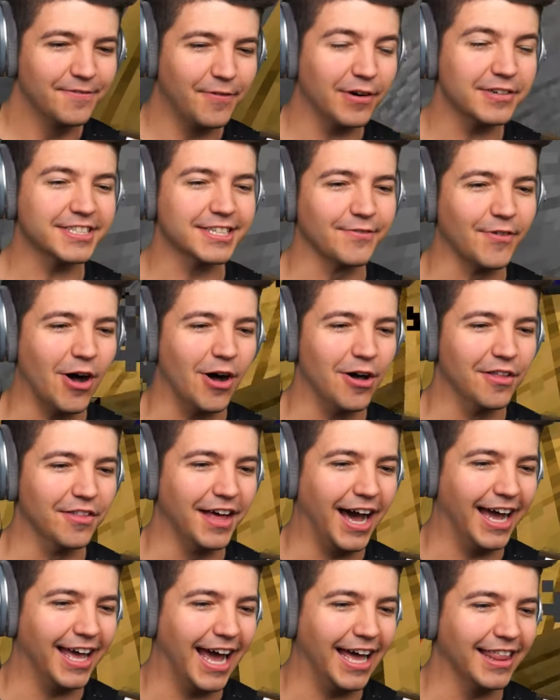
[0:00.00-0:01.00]
First of all,
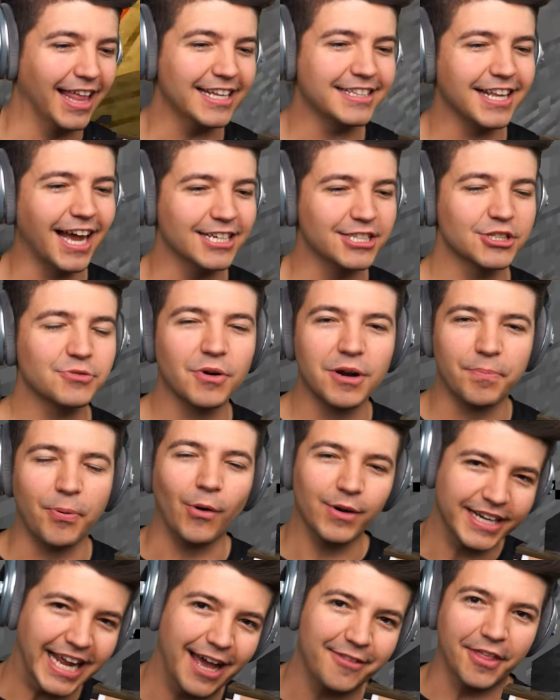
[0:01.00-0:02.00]
I, I like. To, I just want to
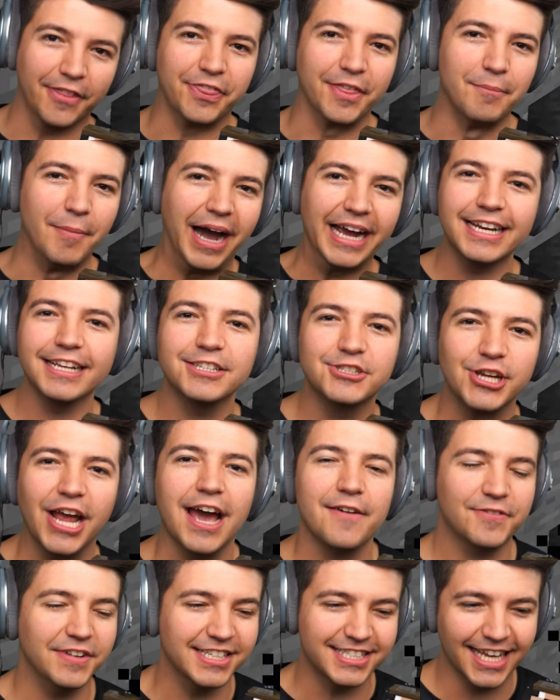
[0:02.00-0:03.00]
point out that the mining
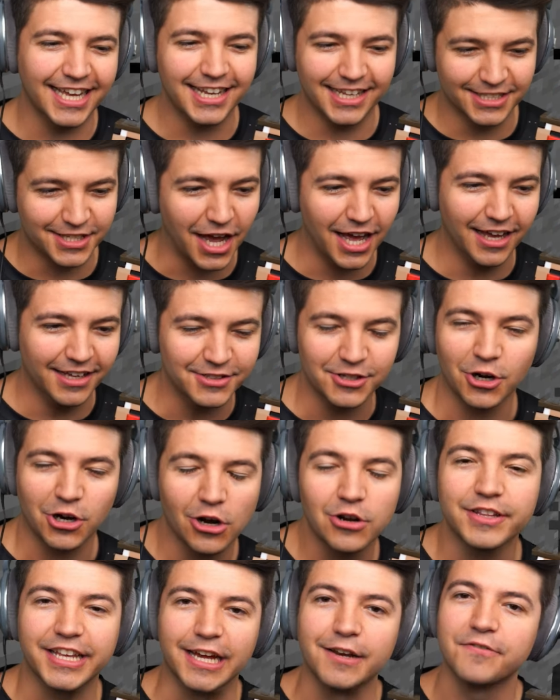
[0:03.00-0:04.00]
shaft he's in is uh,
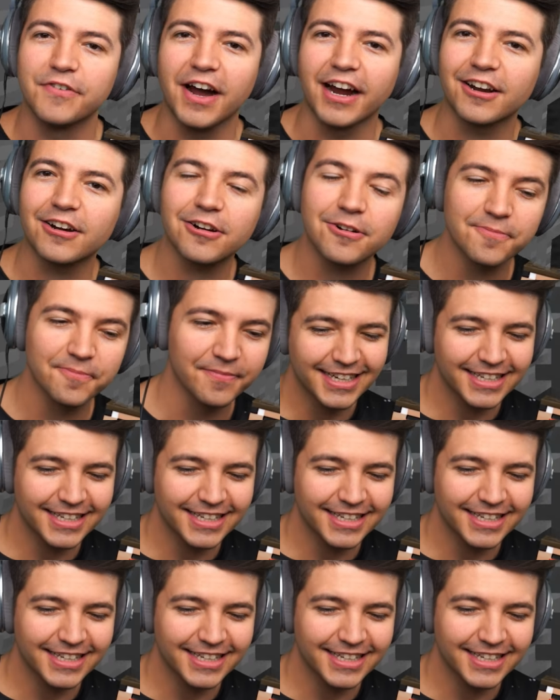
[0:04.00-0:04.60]
currently on fire.